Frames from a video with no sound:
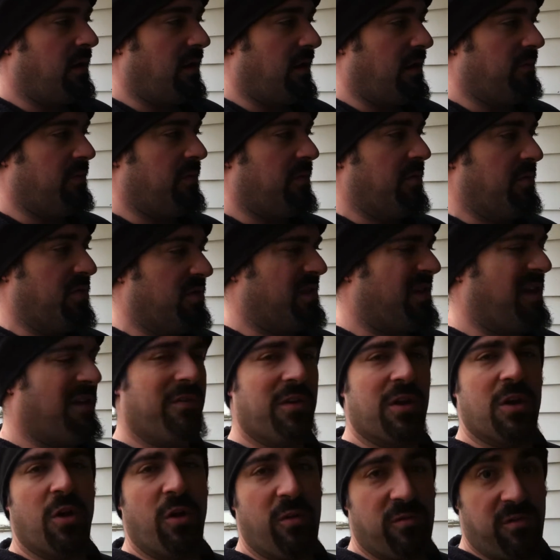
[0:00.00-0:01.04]
Um, let me just
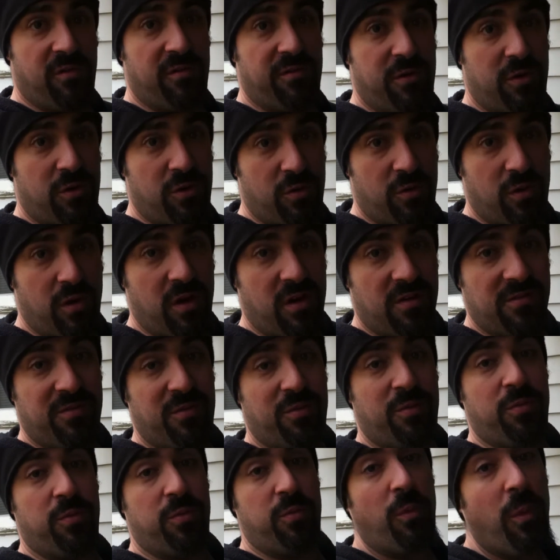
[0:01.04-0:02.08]
give you an overview of
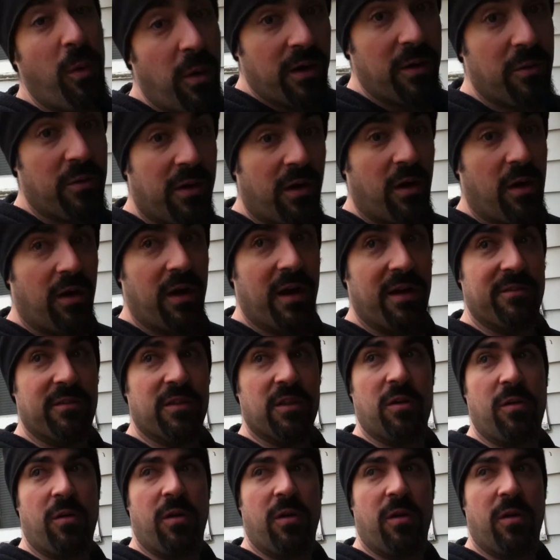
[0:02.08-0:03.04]
what we all have in the